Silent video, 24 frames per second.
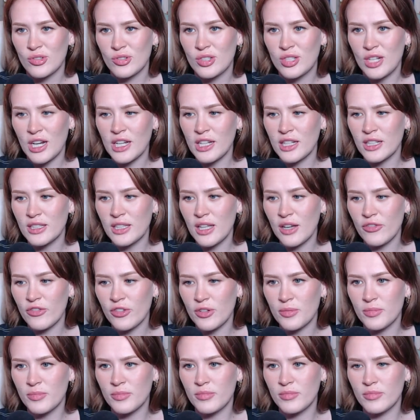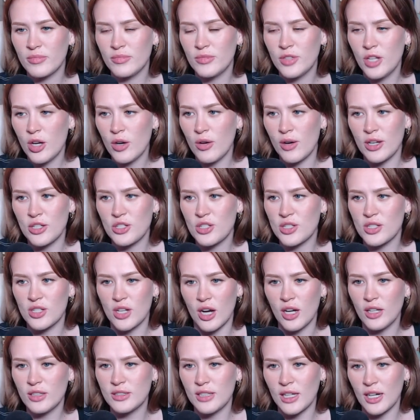Did I get that from... No, I just
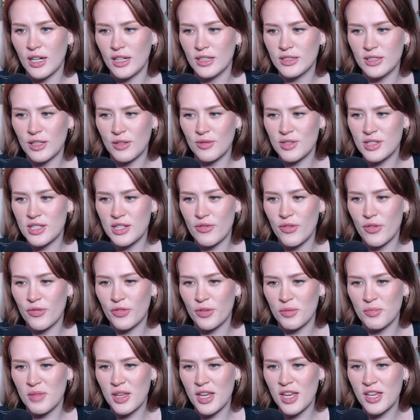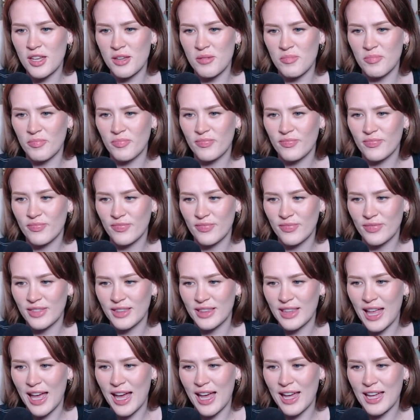got that. That wasn't even from them.
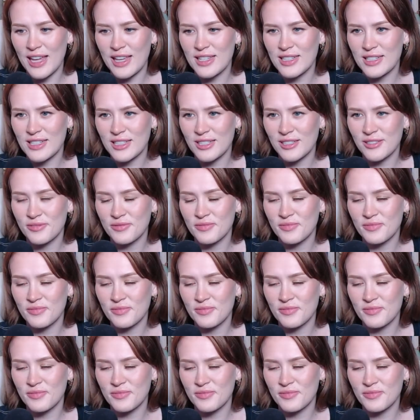Nice.